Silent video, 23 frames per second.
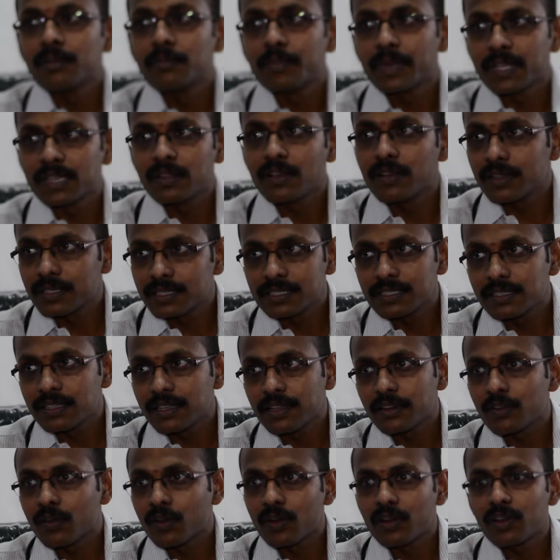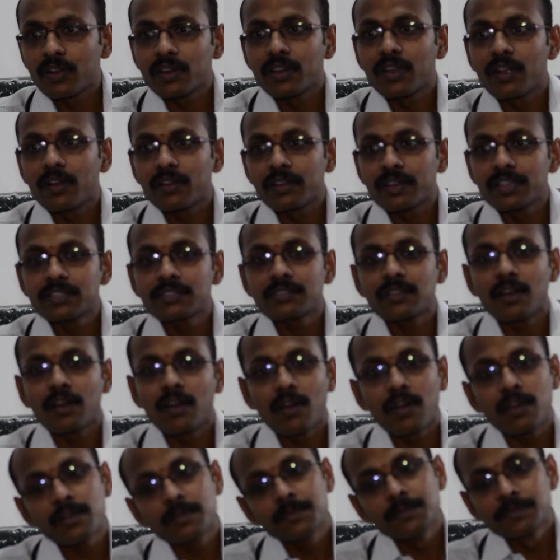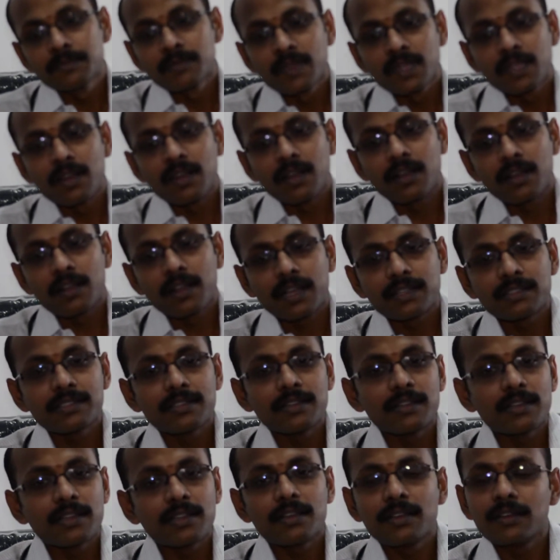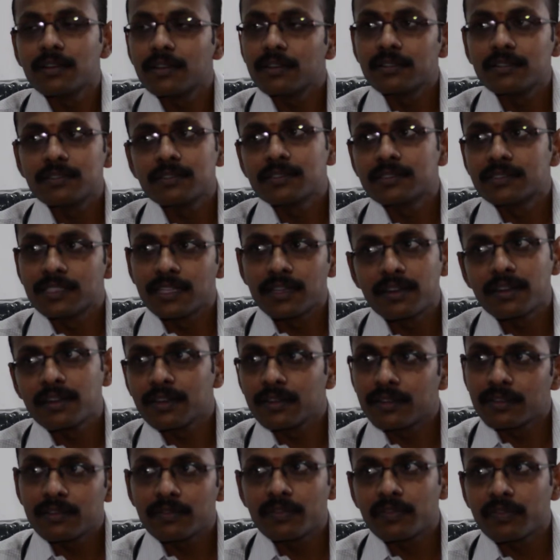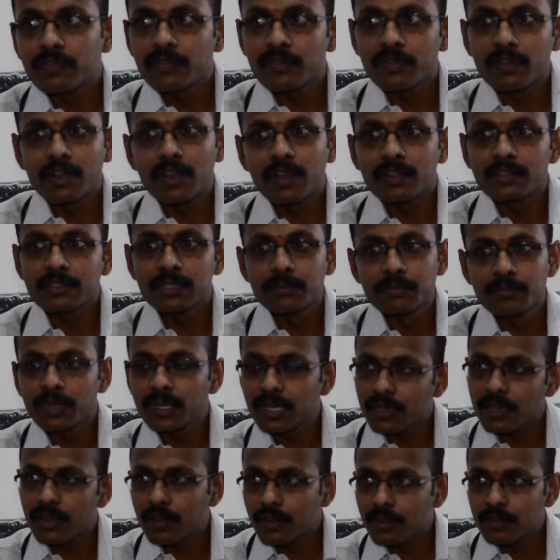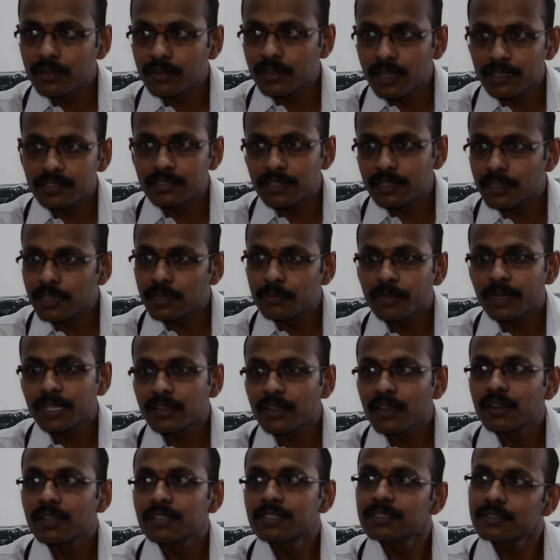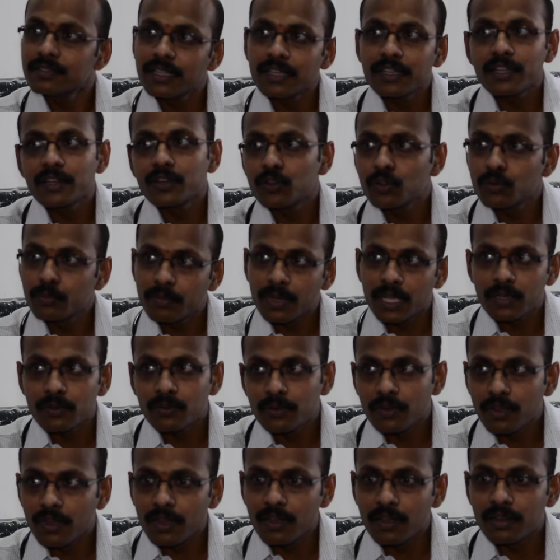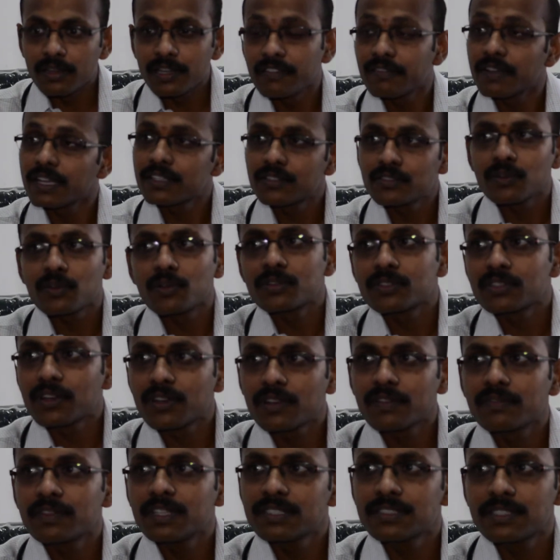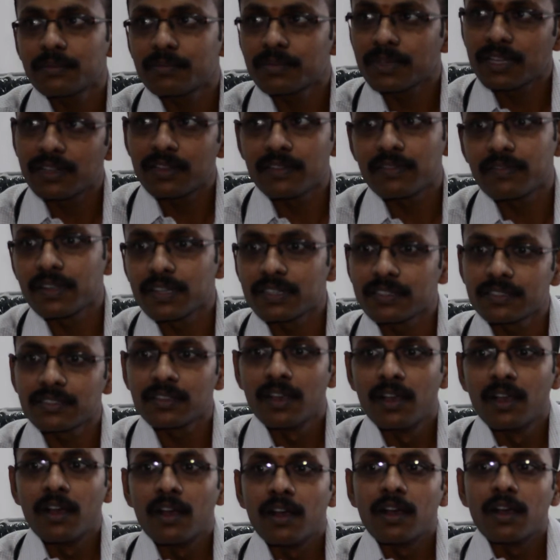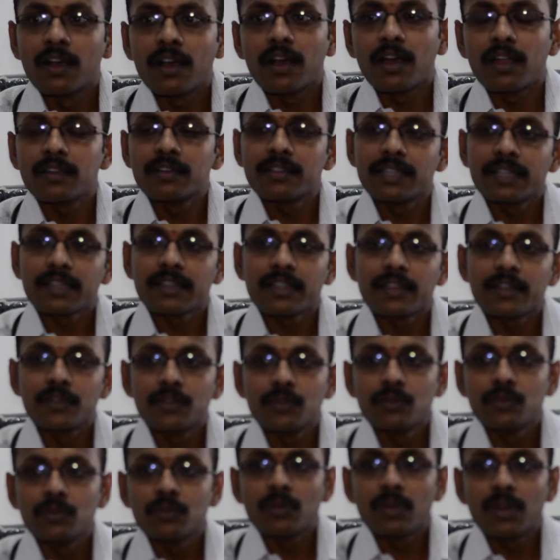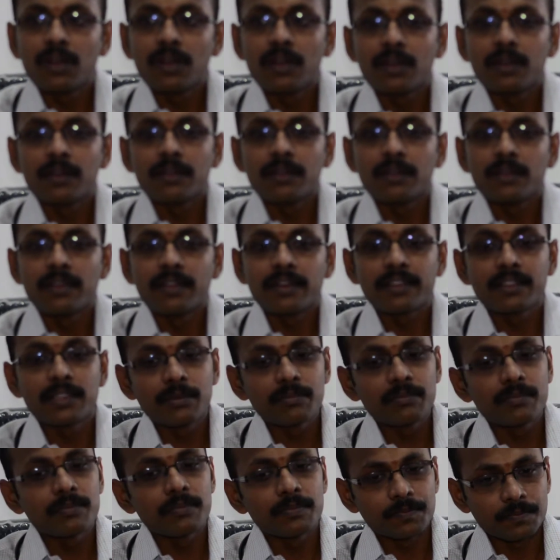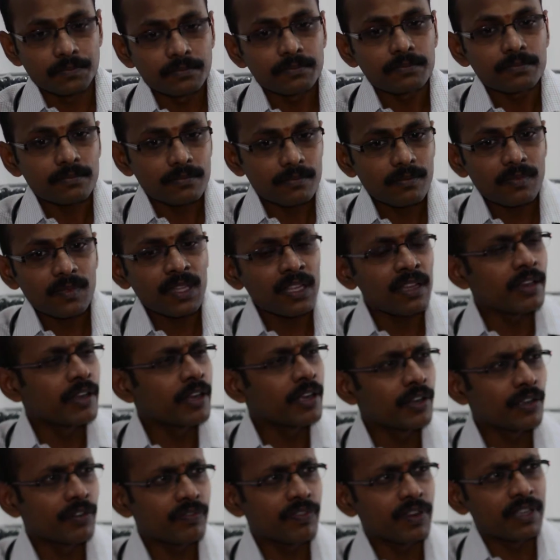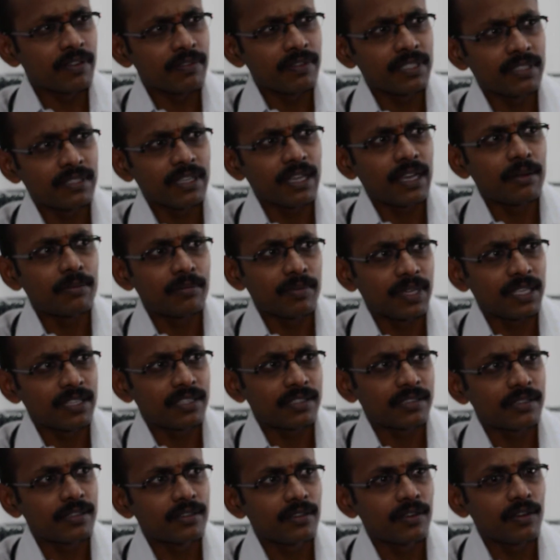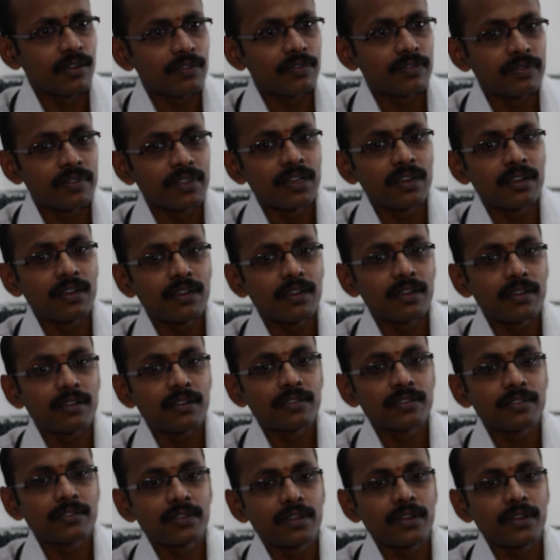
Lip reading: pathology there, coronary arteries, or congenital children, simple congenital pathology, they can do device closure of the septal defects. And they can do rhythm radiofrequency ablation of the